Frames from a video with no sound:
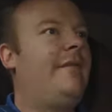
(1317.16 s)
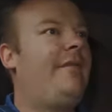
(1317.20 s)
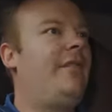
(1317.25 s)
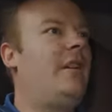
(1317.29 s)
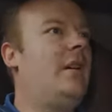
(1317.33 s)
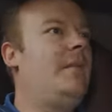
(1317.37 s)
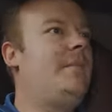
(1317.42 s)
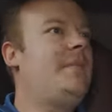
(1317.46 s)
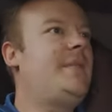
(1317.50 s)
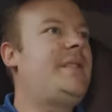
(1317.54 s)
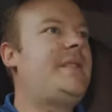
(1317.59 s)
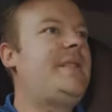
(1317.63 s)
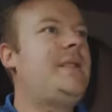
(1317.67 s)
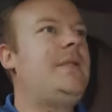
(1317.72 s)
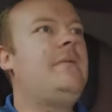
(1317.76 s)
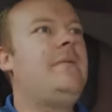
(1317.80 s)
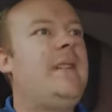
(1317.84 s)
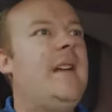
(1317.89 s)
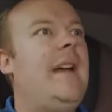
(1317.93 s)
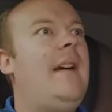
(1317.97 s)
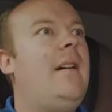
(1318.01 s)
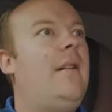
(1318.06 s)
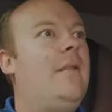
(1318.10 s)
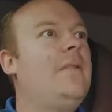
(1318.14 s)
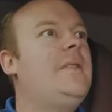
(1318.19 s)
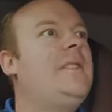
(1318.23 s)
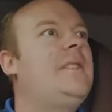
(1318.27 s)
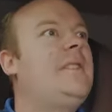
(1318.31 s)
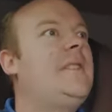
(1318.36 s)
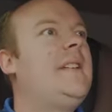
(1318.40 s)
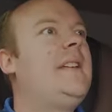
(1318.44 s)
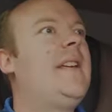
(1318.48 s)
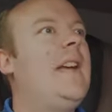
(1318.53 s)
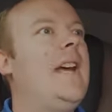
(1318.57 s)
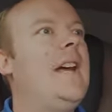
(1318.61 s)
farmers do care,
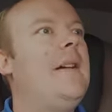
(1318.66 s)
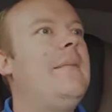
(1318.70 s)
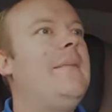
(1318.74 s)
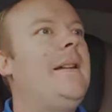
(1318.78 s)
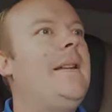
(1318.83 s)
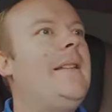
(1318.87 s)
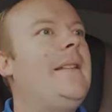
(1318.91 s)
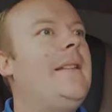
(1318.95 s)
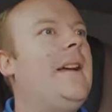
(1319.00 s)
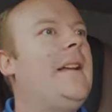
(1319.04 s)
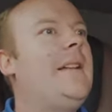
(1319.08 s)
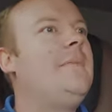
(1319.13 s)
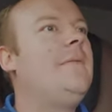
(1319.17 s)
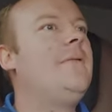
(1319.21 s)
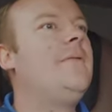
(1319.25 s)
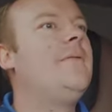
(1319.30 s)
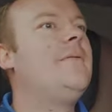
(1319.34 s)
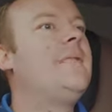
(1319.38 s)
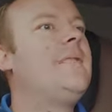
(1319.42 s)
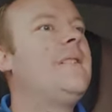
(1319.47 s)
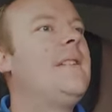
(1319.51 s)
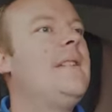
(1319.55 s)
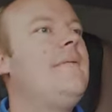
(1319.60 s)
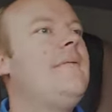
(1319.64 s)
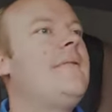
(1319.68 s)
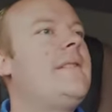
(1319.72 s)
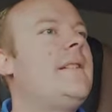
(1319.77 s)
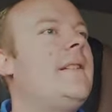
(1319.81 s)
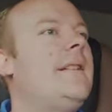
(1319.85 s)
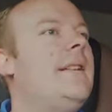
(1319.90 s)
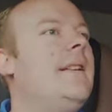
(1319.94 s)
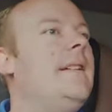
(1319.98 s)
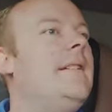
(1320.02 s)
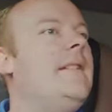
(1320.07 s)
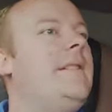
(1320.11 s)
honestly care about the animal,
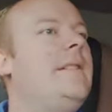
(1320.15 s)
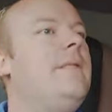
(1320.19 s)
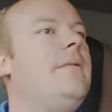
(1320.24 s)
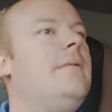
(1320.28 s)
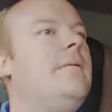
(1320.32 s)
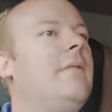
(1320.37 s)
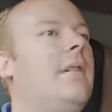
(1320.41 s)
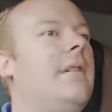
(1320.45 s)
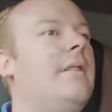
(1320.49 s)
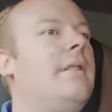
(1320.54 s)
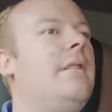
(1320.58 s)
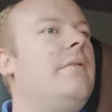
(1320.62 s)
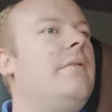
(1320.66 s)
seriously, they do. I